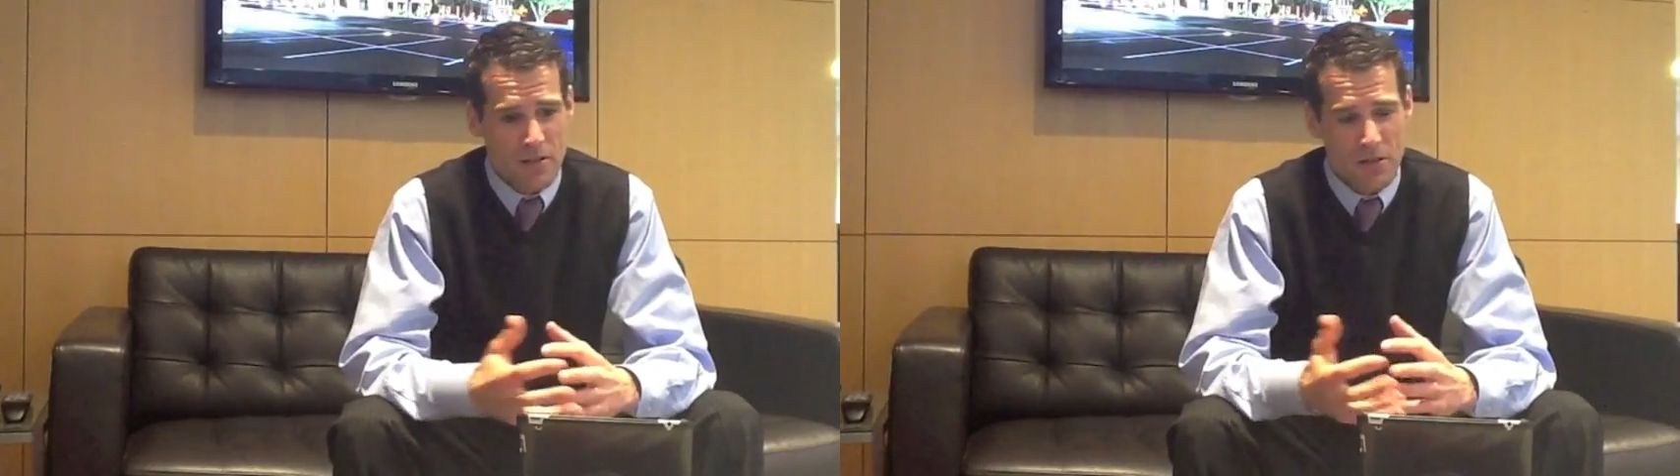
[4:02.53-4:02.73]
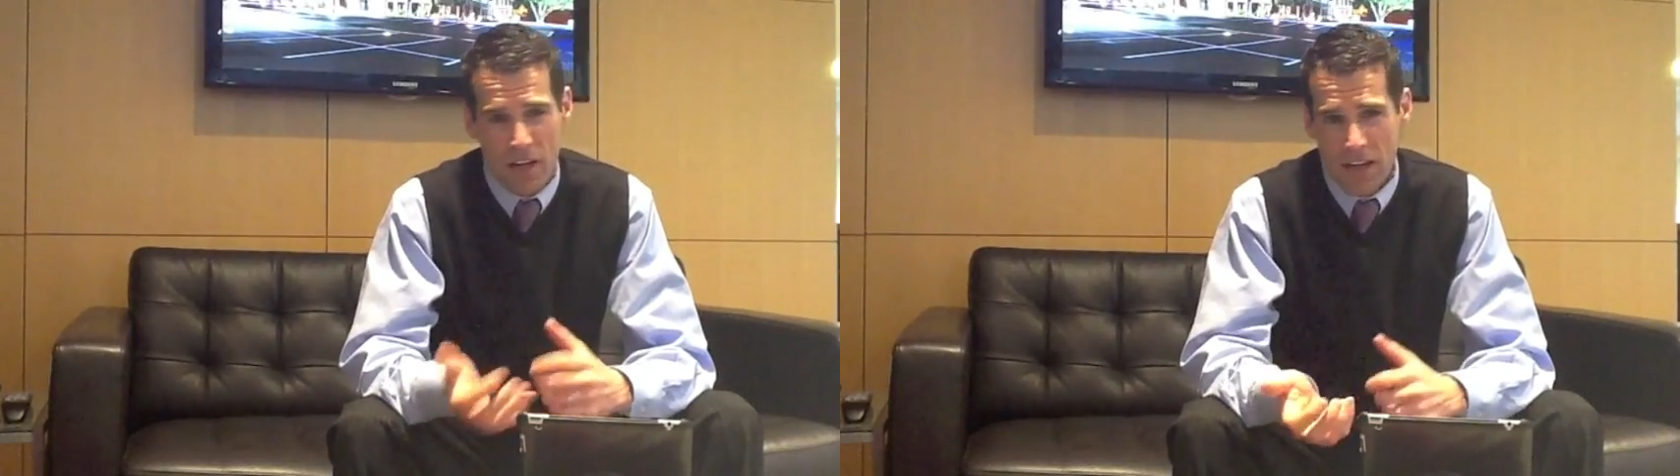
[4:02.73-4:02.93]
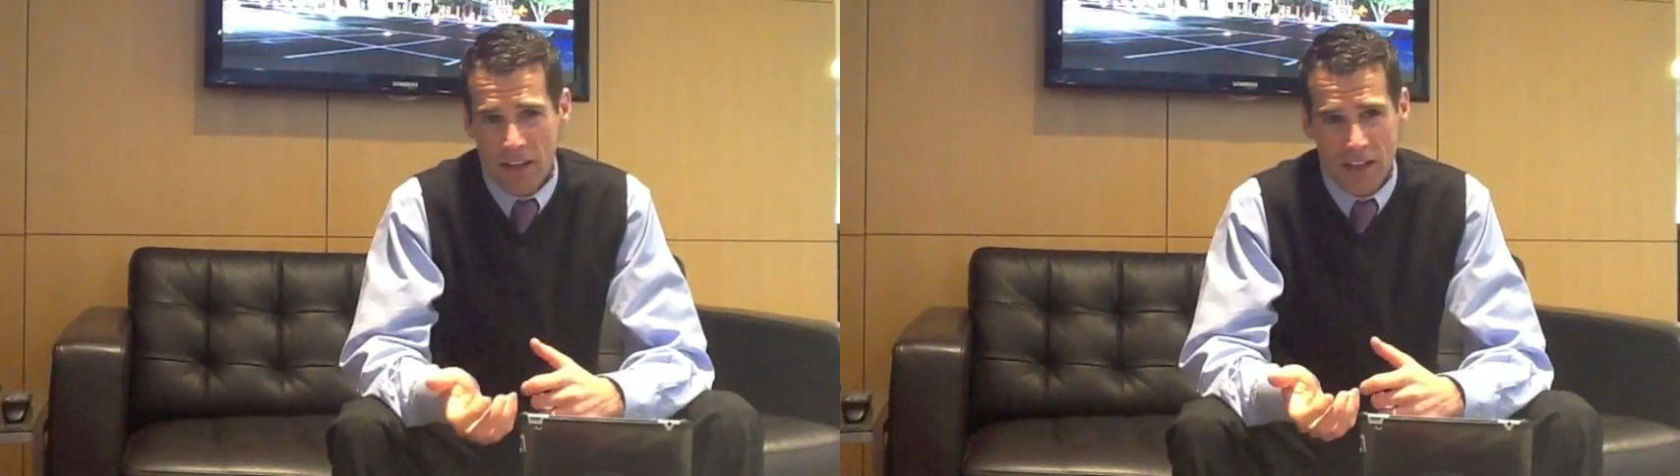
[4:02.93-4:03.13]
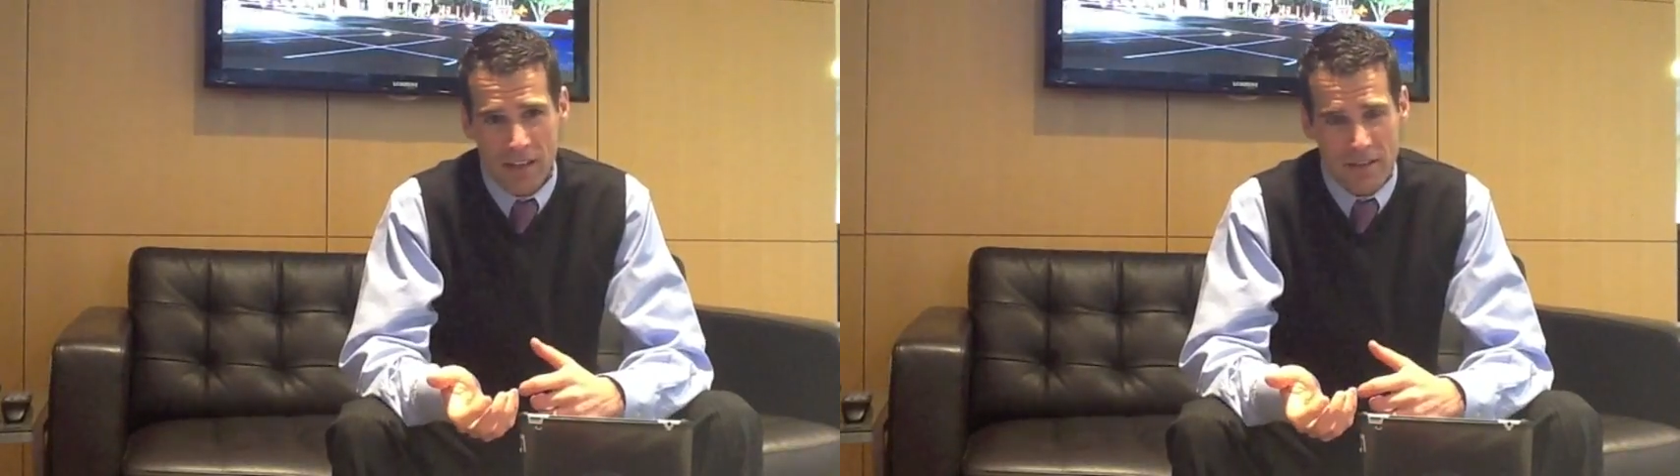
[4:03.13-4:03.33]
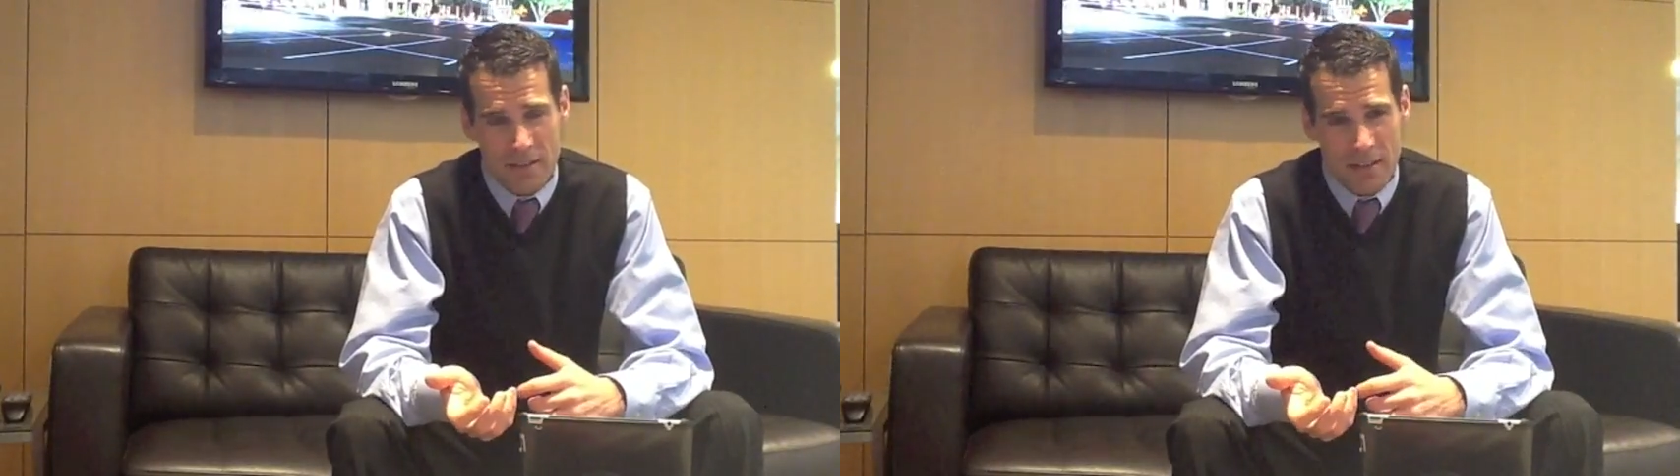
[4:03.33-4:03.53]
You're not going to
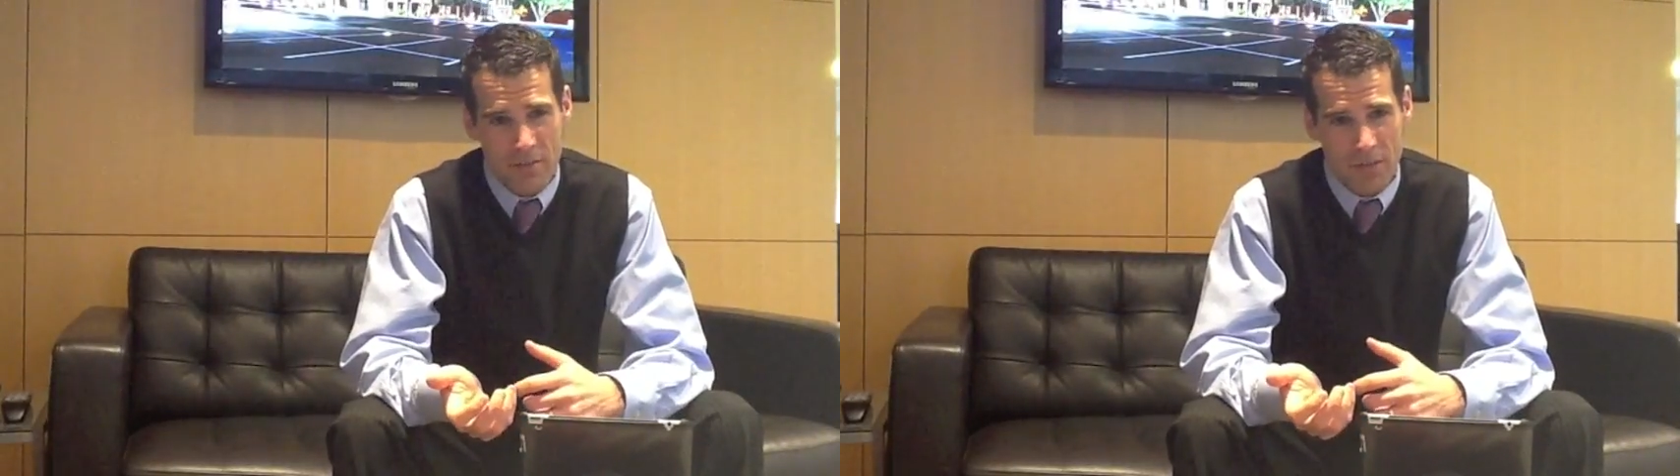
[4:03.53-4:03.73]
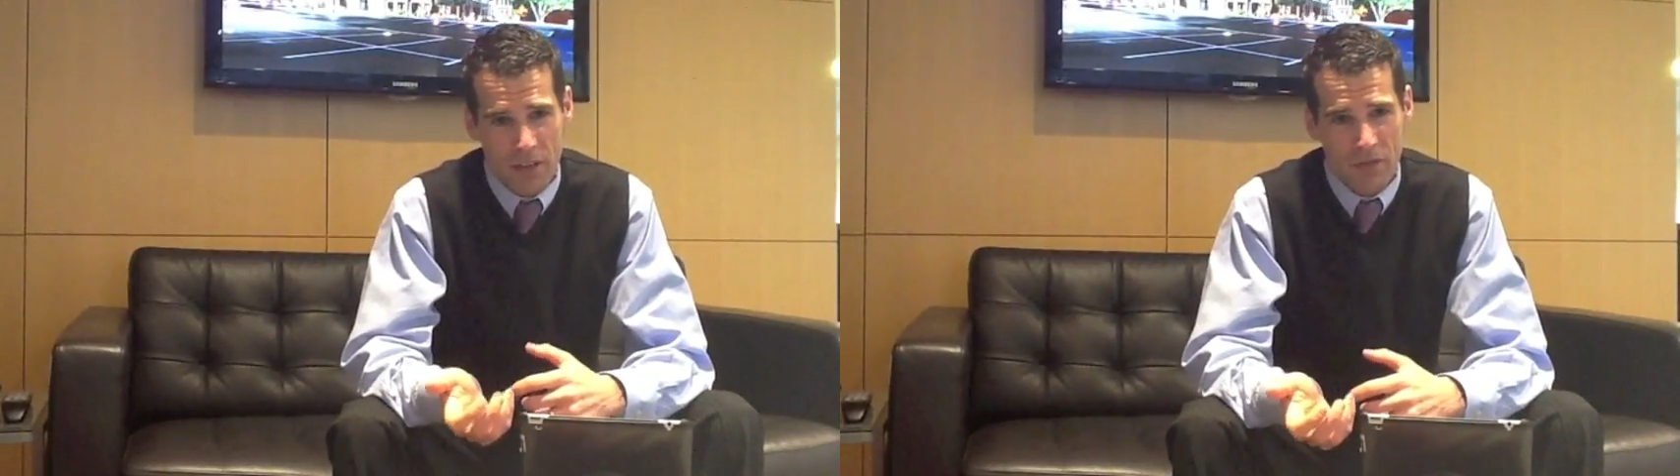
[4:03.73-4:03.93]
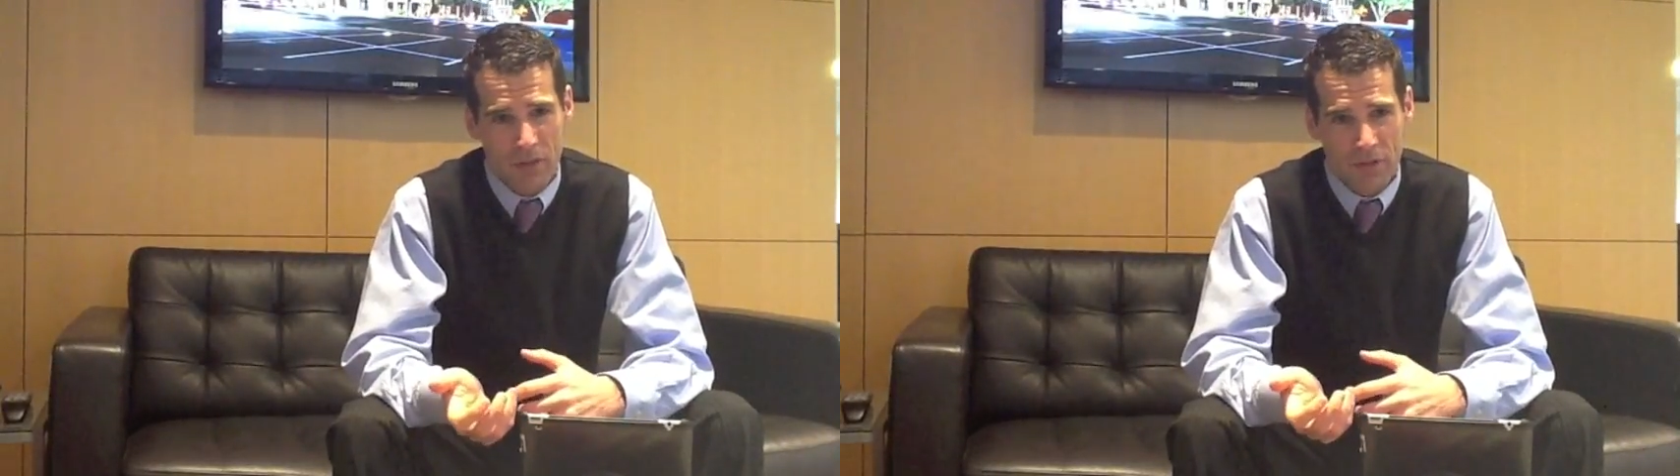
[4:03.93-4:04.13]
get the same level